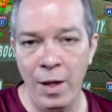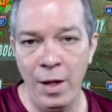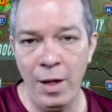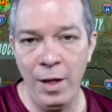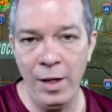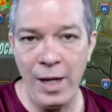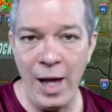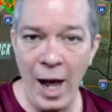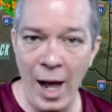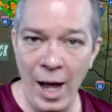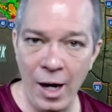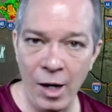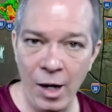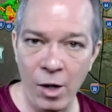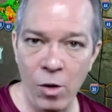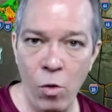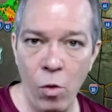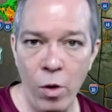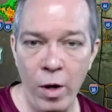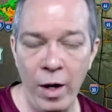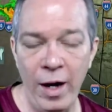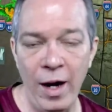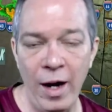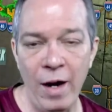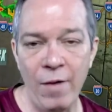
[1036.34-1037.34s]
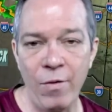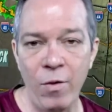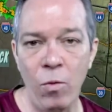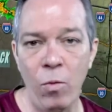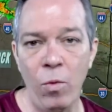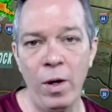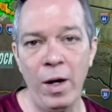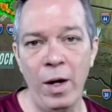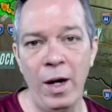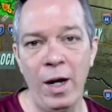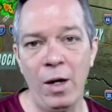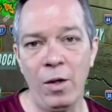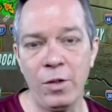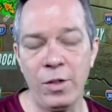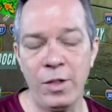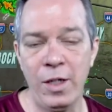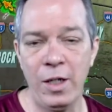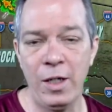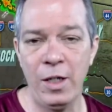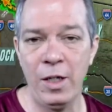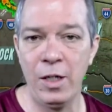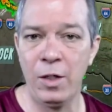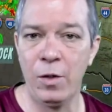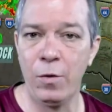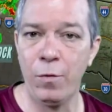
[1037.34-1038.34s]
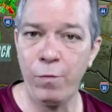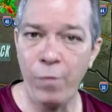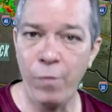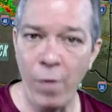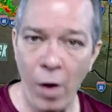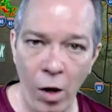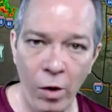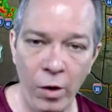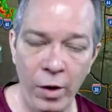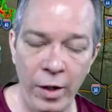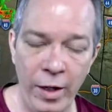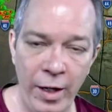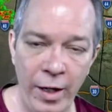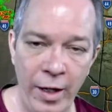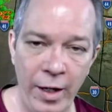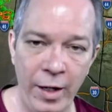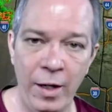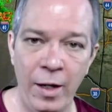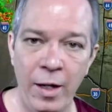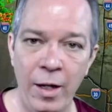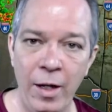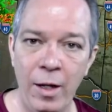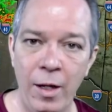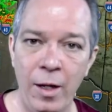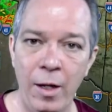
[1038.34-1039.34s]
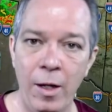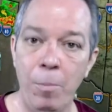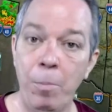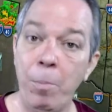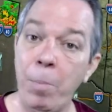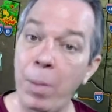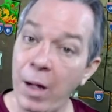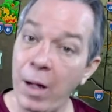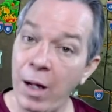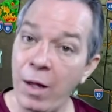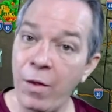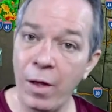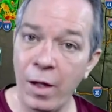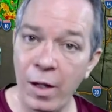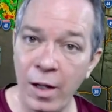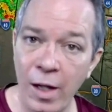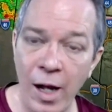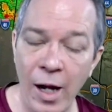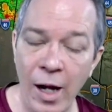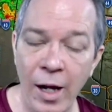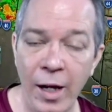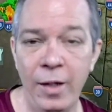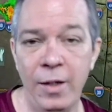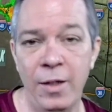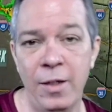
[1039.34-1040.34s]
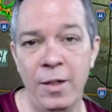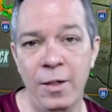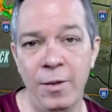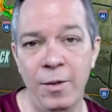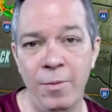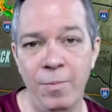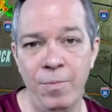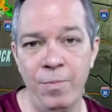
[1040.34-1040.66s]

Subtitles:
category everyone else is falling in. Be the light.